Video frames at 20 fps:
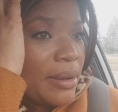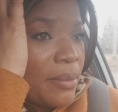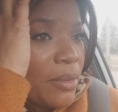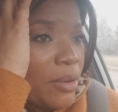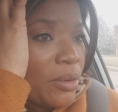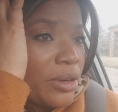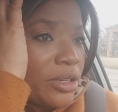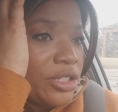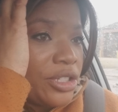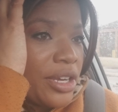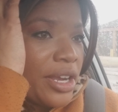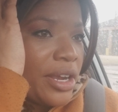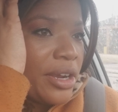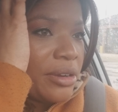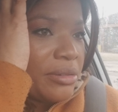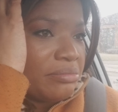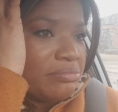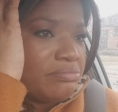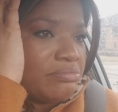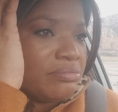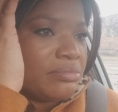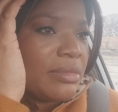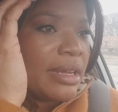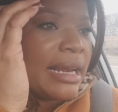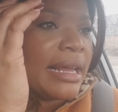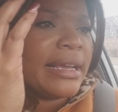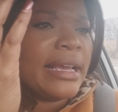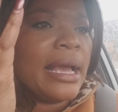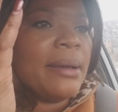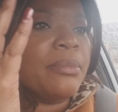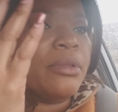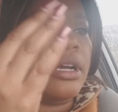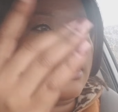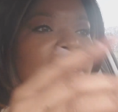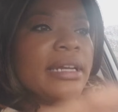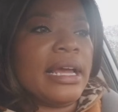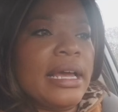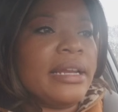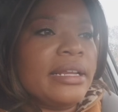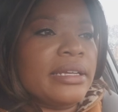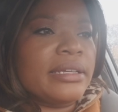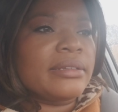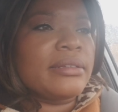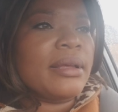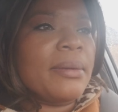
on a chair. And I kept looking at it.